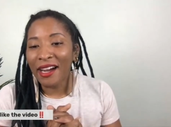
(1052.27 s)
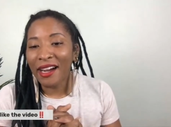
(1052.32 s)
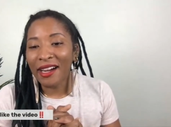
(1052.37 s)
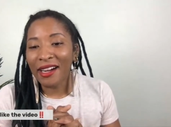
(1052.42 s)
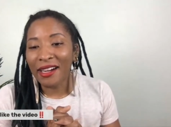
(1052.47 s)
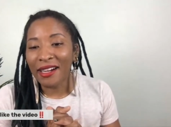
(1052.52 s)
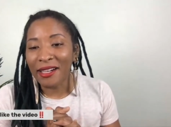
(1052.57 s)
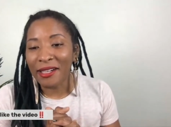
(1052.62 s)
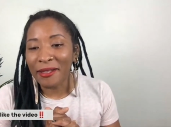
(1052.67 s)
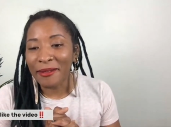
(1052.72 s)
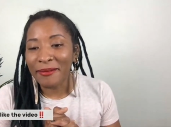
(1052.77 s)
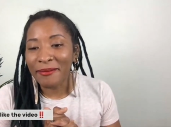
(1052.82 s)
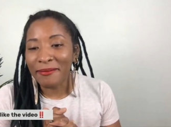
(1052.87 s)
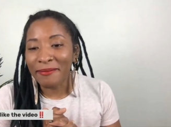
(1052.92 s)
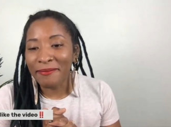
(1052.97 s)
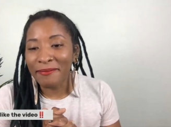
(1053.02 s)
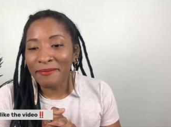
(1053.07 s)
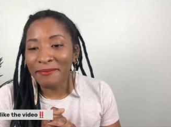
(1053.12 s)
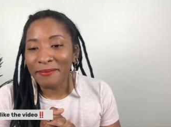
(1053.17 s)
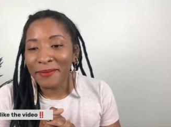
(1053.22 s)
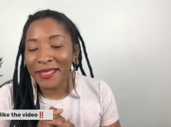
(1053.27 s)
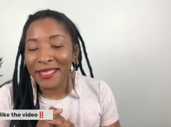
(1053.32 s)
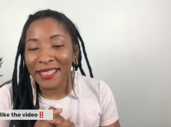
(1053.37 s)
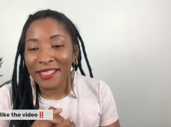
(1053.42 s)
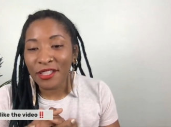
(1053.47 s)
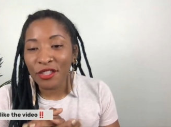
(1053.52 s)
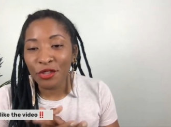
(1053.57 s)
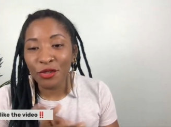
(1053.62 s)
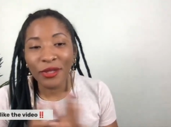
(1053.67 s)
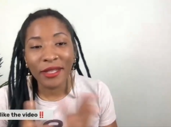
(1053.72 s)
Um,
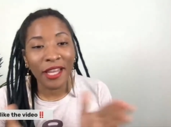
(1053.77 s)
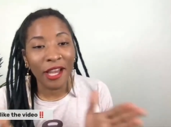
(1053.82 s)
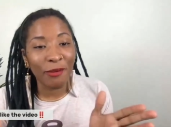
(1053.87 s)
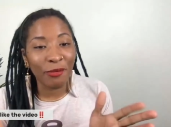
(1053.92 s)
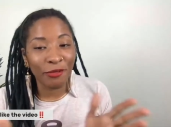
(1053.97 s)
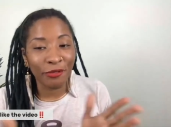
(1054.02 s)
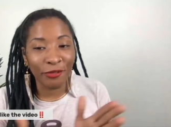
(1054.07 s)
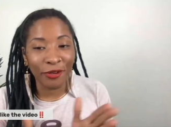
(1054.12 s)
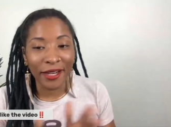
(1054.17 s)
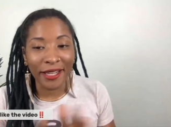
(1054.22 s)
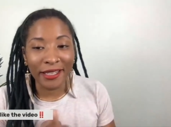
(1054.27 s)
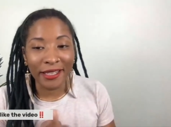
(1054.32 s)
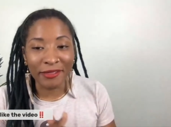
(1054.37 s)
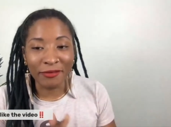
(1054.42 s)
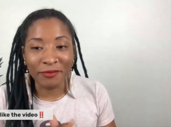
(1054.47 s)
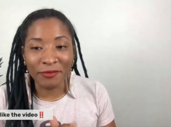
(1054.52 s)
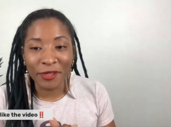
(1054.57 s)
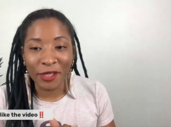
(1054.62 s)
because you can help a friend.